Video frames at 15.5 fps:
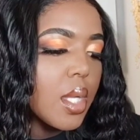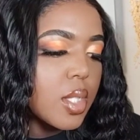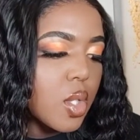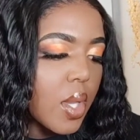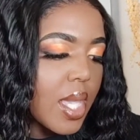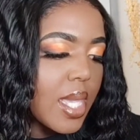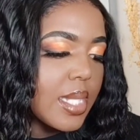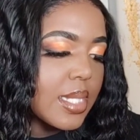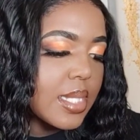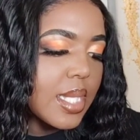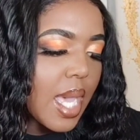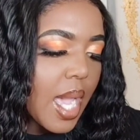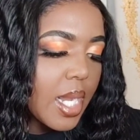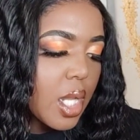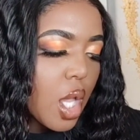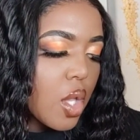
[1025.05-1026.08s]
So
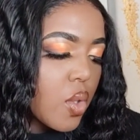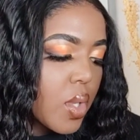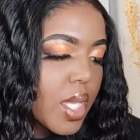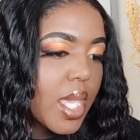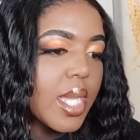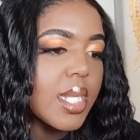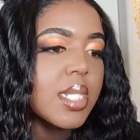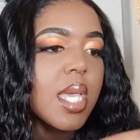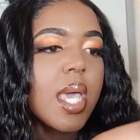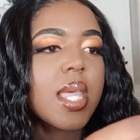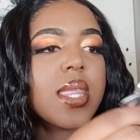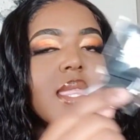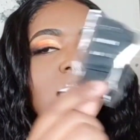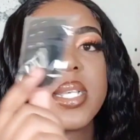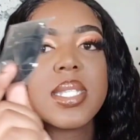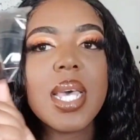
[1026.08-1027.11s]
inside you get
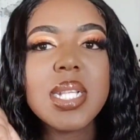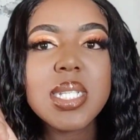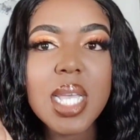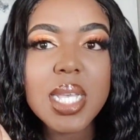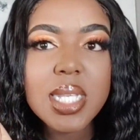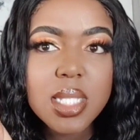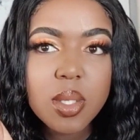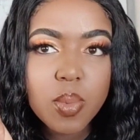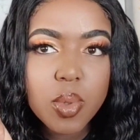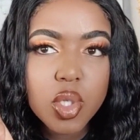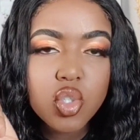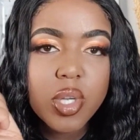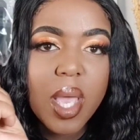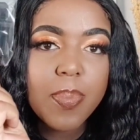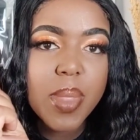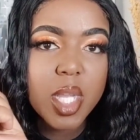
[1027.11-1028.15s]
this adjustable
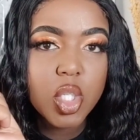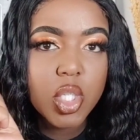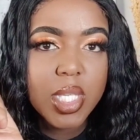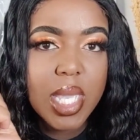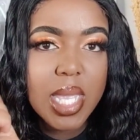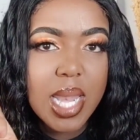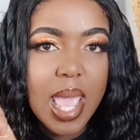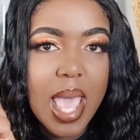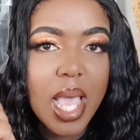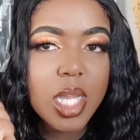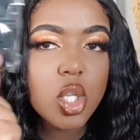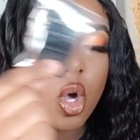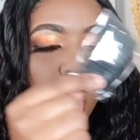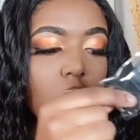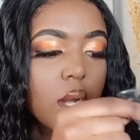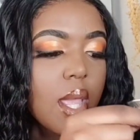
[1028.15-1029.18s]
strap that you can
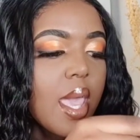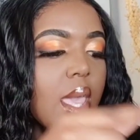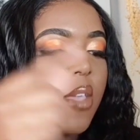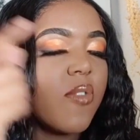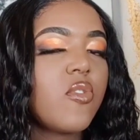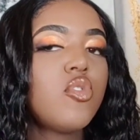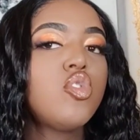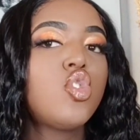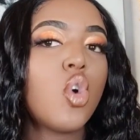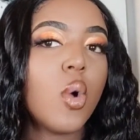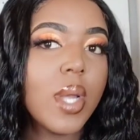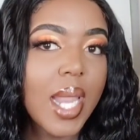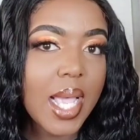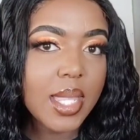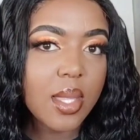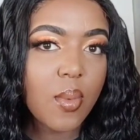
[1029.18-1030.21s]
add on. If you
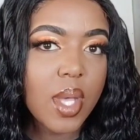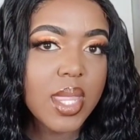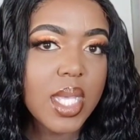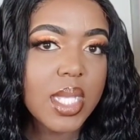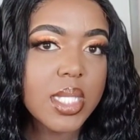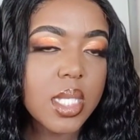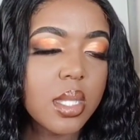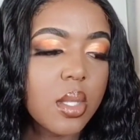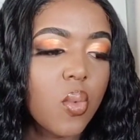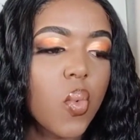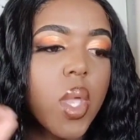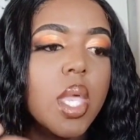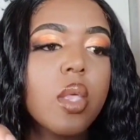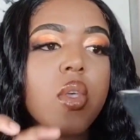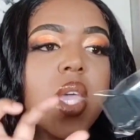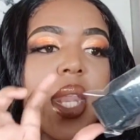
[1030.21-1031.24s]
don't like the one that's in the
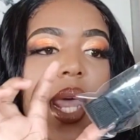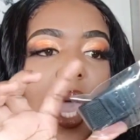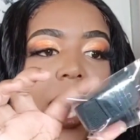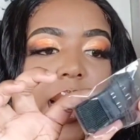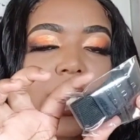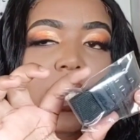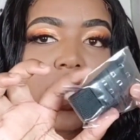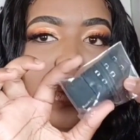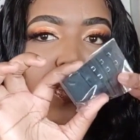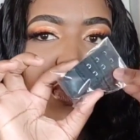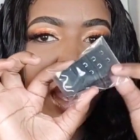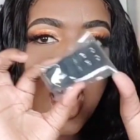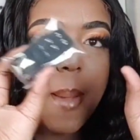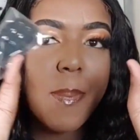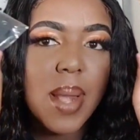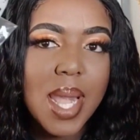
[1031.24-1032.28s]
wig, you can actually
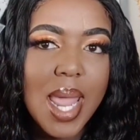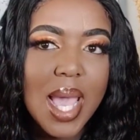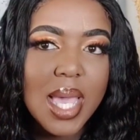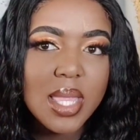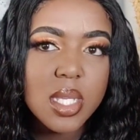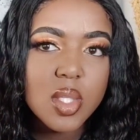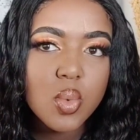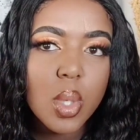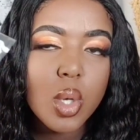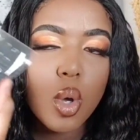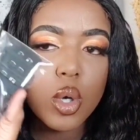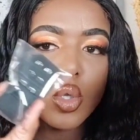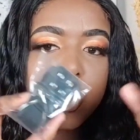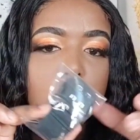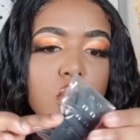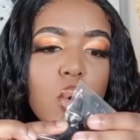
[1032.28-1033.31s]
apply this one
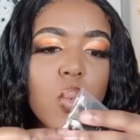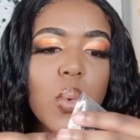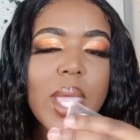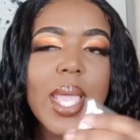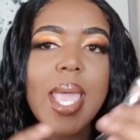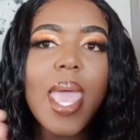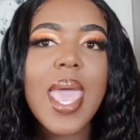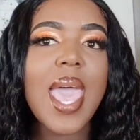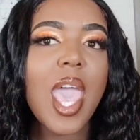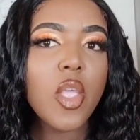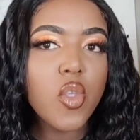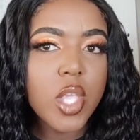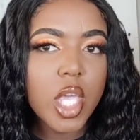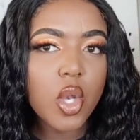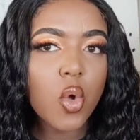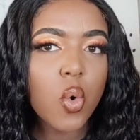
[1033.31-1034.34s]
onto your wig, and
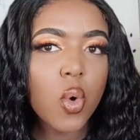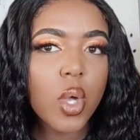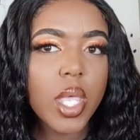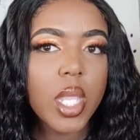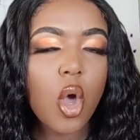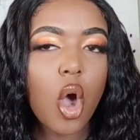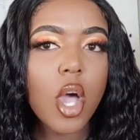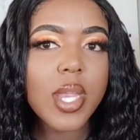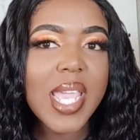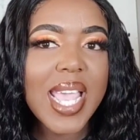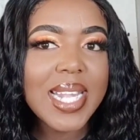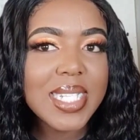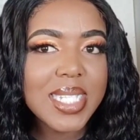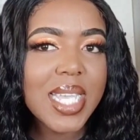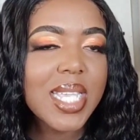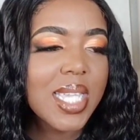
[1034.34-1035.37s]
you can hook it on
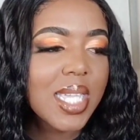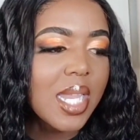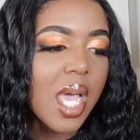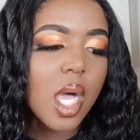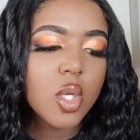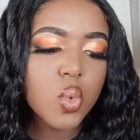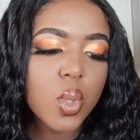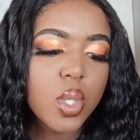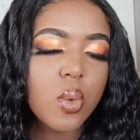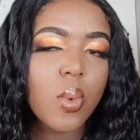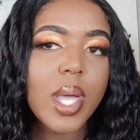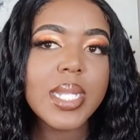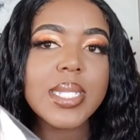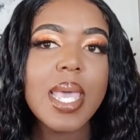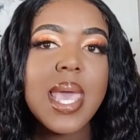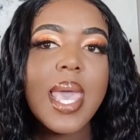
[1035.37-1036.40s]
and take it out when you
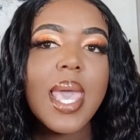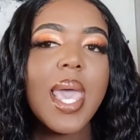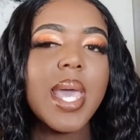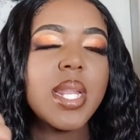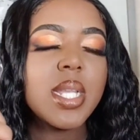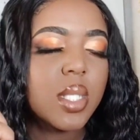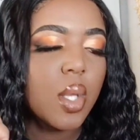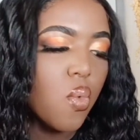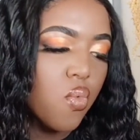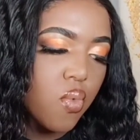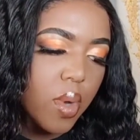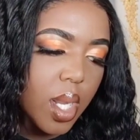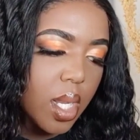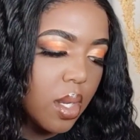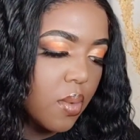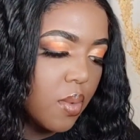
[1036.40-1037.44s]
want, and it's
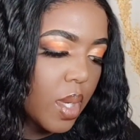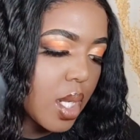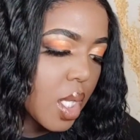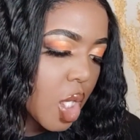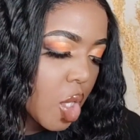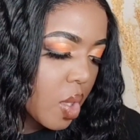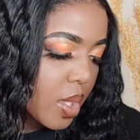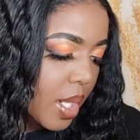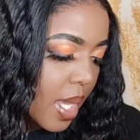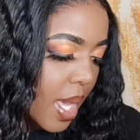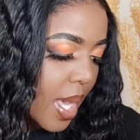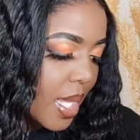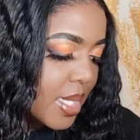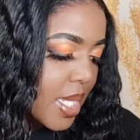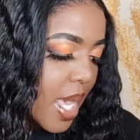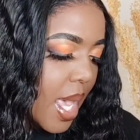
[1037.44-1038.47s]
really good,
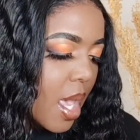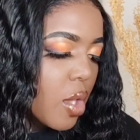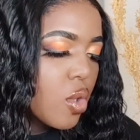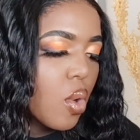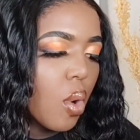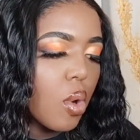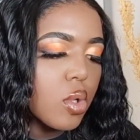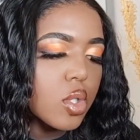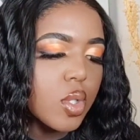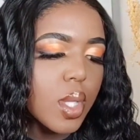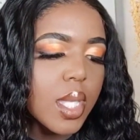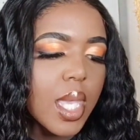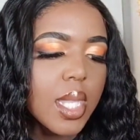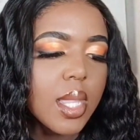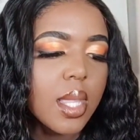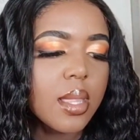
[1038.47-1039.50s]
guys. You also
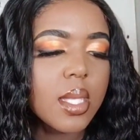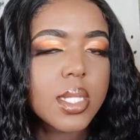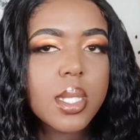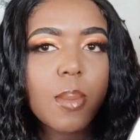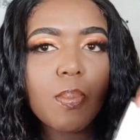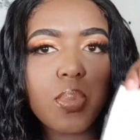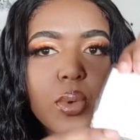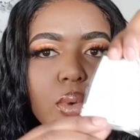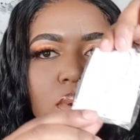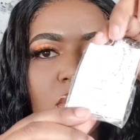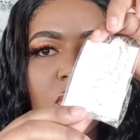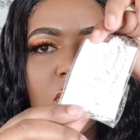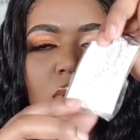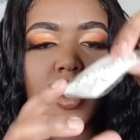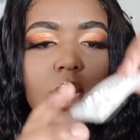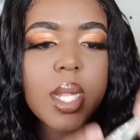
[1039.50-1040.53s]
get this
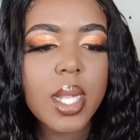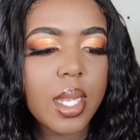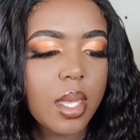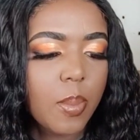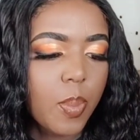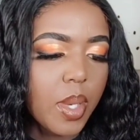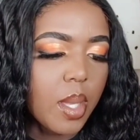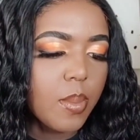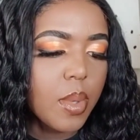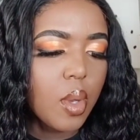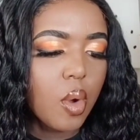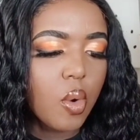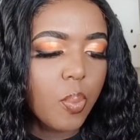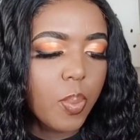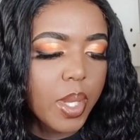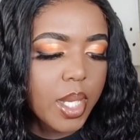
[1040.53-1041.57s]
beautiful clip. Let me
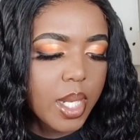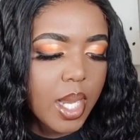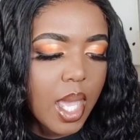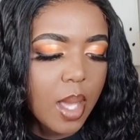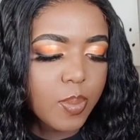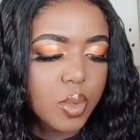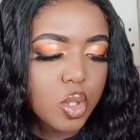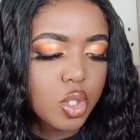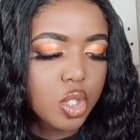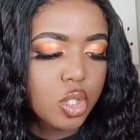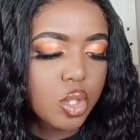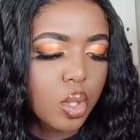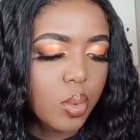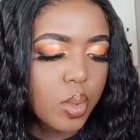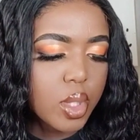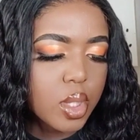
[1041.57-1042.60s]
open it up to
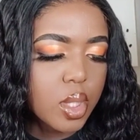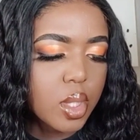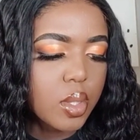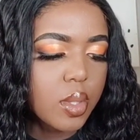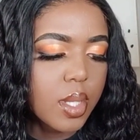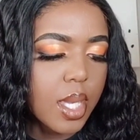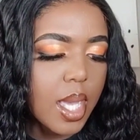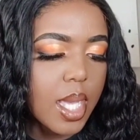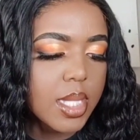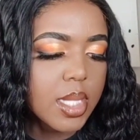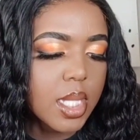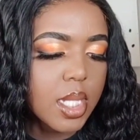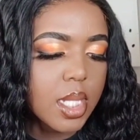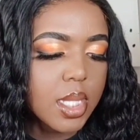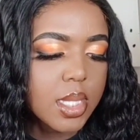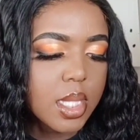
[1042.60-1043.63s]
show it to you guys.
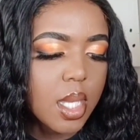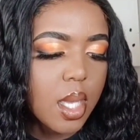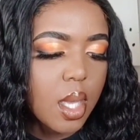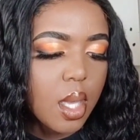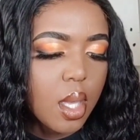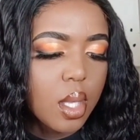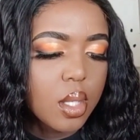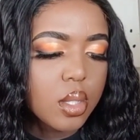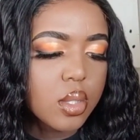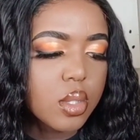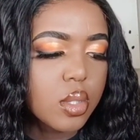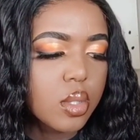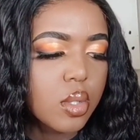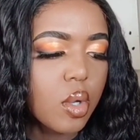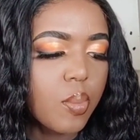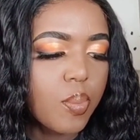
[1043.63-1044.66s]
It is
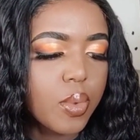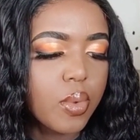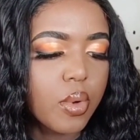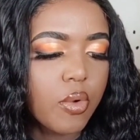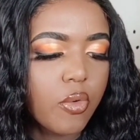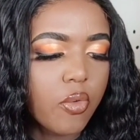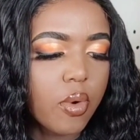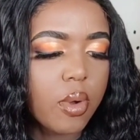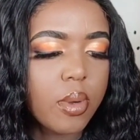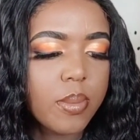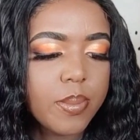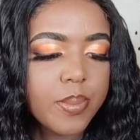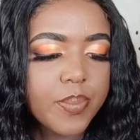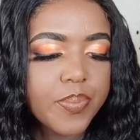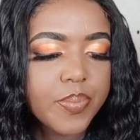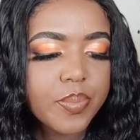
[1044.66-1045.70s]
so
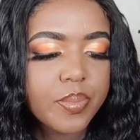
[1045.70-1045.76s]
beautiful.